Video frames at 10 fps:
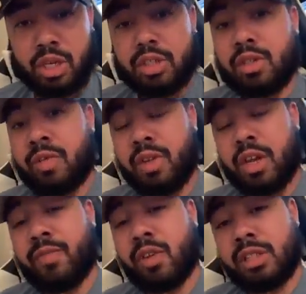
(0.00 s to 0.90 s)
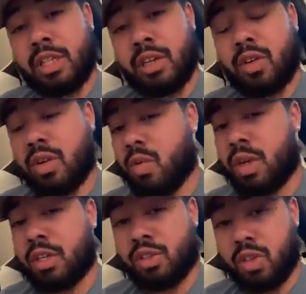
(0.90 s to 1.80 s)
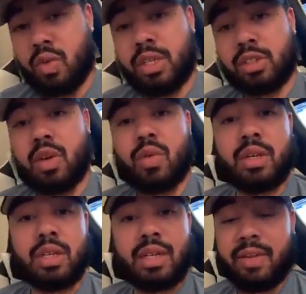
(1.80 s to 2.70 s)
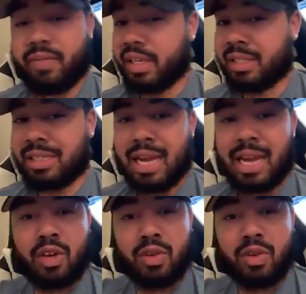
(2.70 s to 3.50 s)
So the very first thing you're going to want to do is go on the left-hand side,